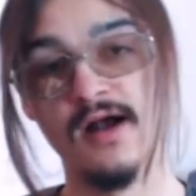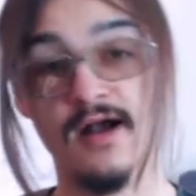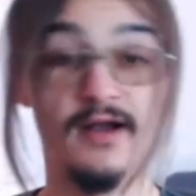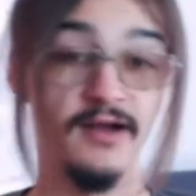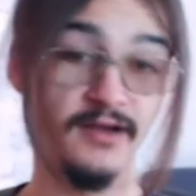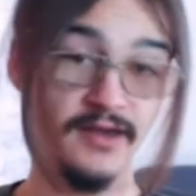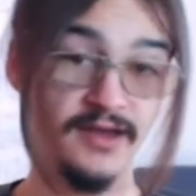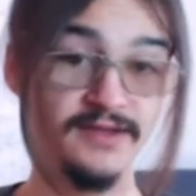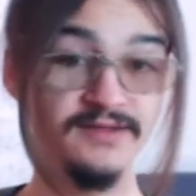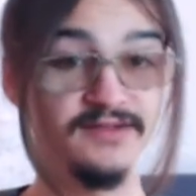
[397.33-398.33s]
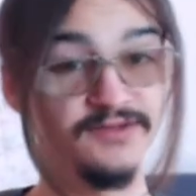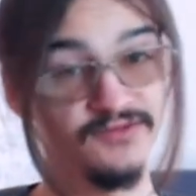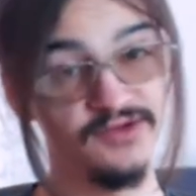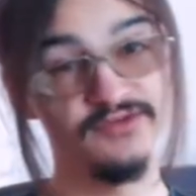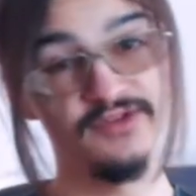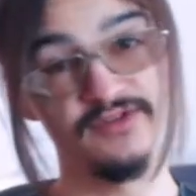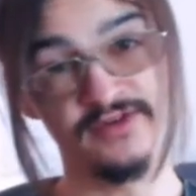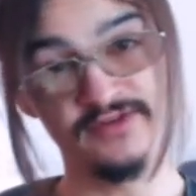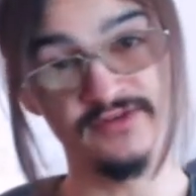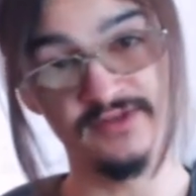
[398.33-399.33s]
again we
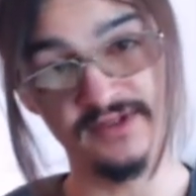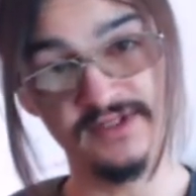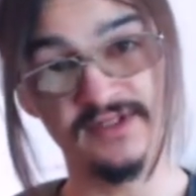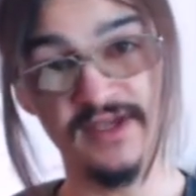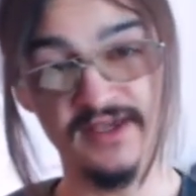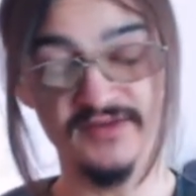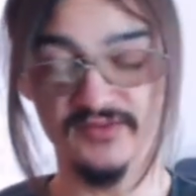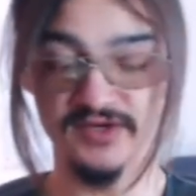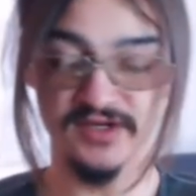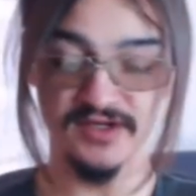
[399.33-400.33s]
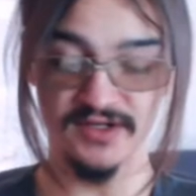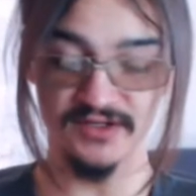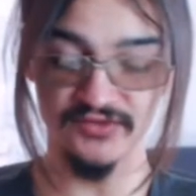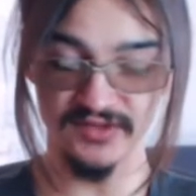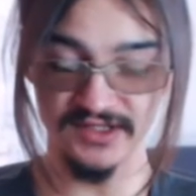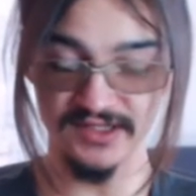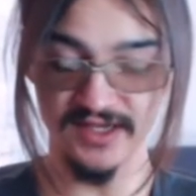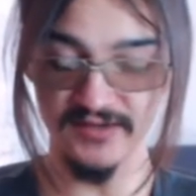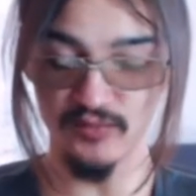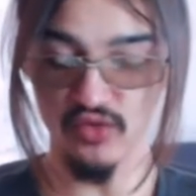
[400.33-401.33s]
return to the same uh, to the
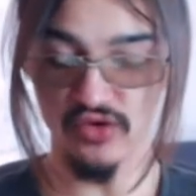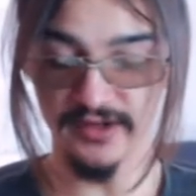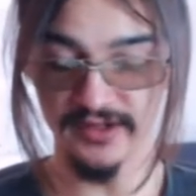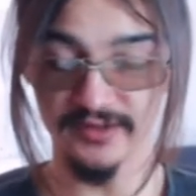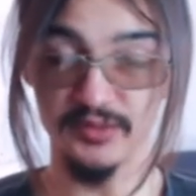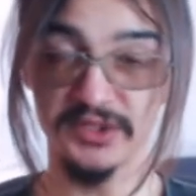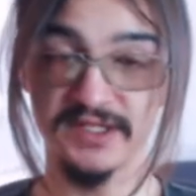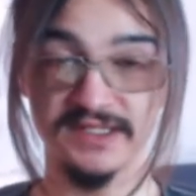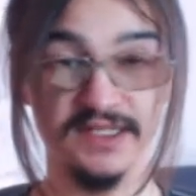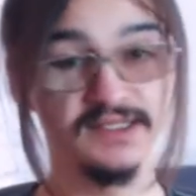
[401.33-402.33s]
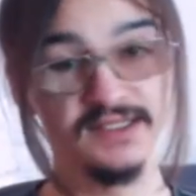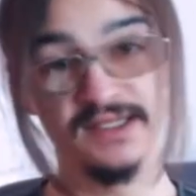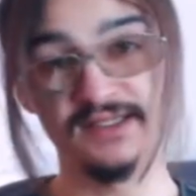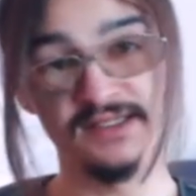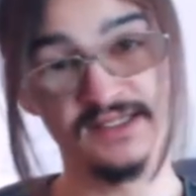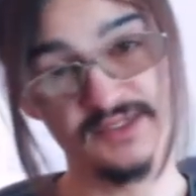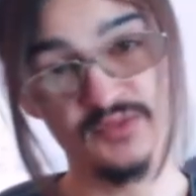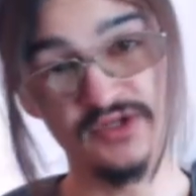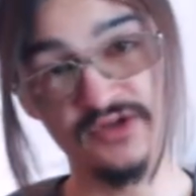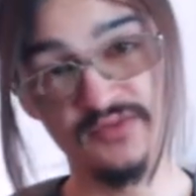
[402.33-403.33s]
same point but as i said this has
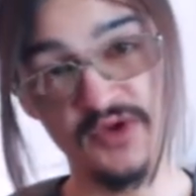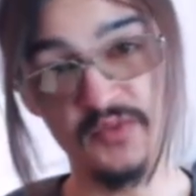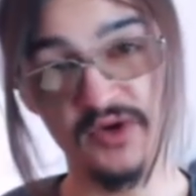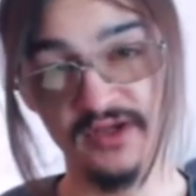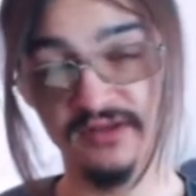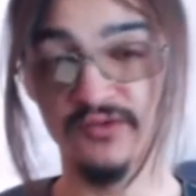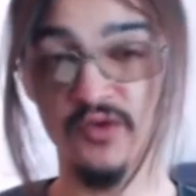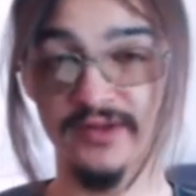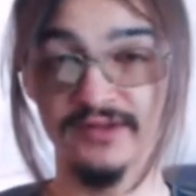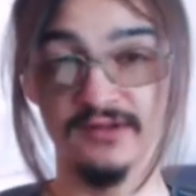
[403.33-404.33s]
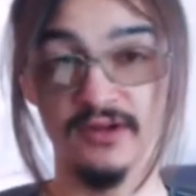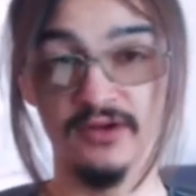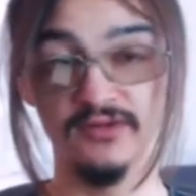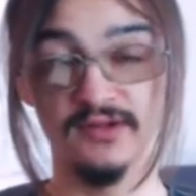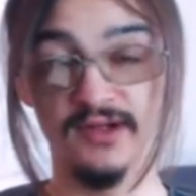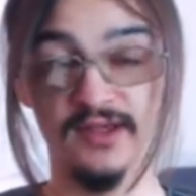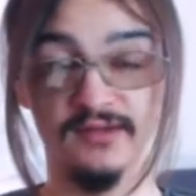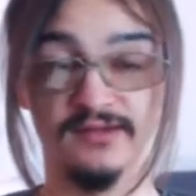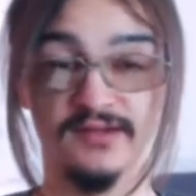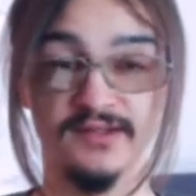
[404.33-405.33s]
been on my mind quite a lot
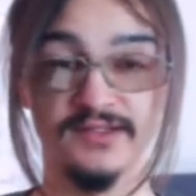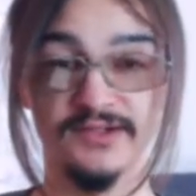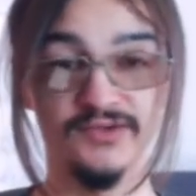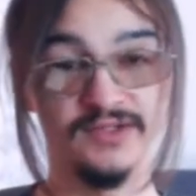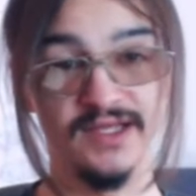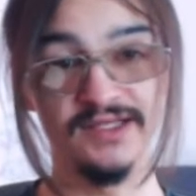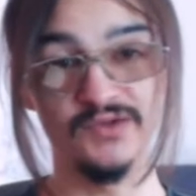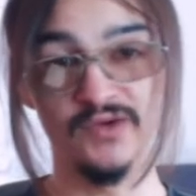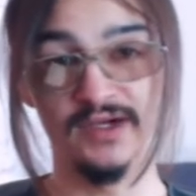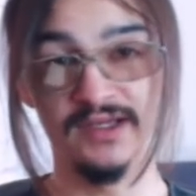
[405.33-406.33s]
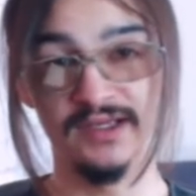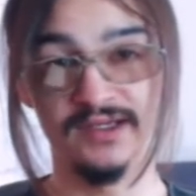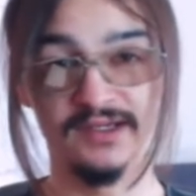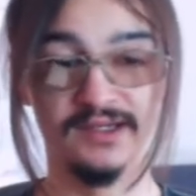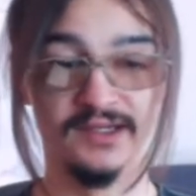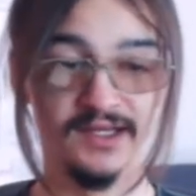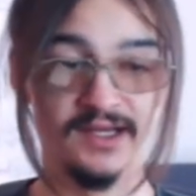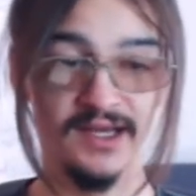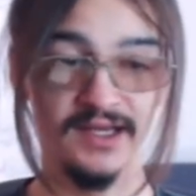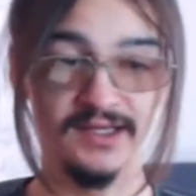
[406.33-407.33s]
lately so that's why uh,
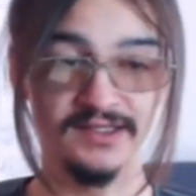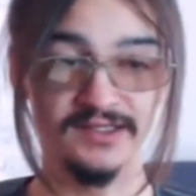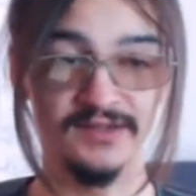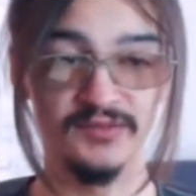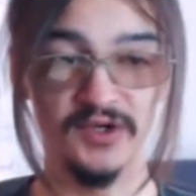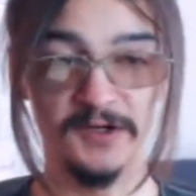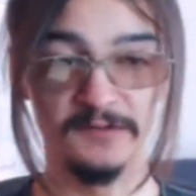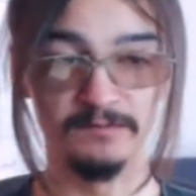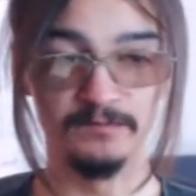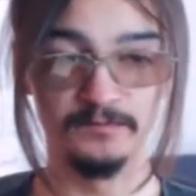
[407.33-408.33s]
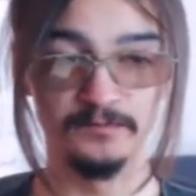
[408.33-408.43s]
i guess i'm um,